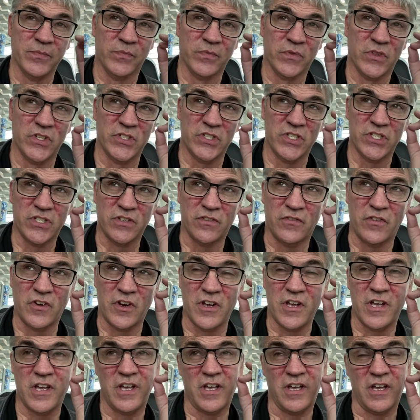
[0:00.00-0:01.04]
this is
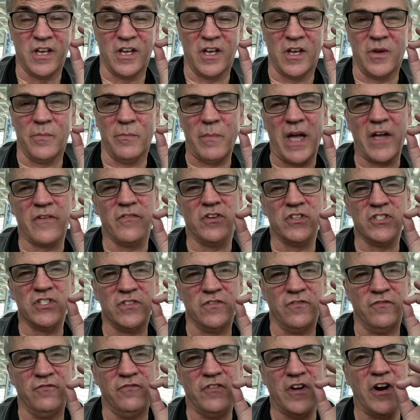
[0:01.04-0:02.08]
MAGFAST is a
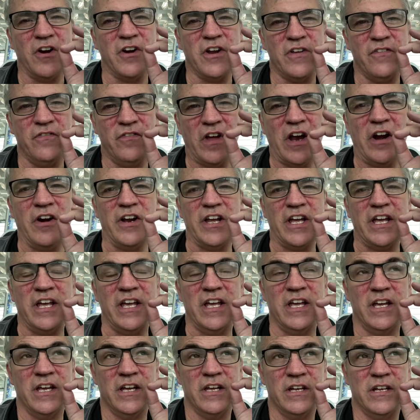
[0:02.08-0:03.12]
very, very
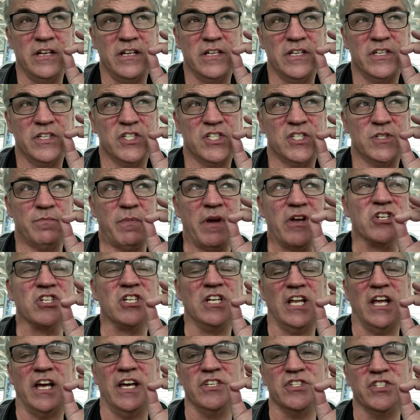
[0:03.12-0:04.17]

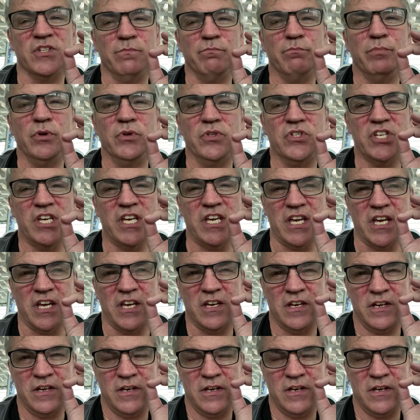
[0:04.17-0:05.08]
specialized and boutique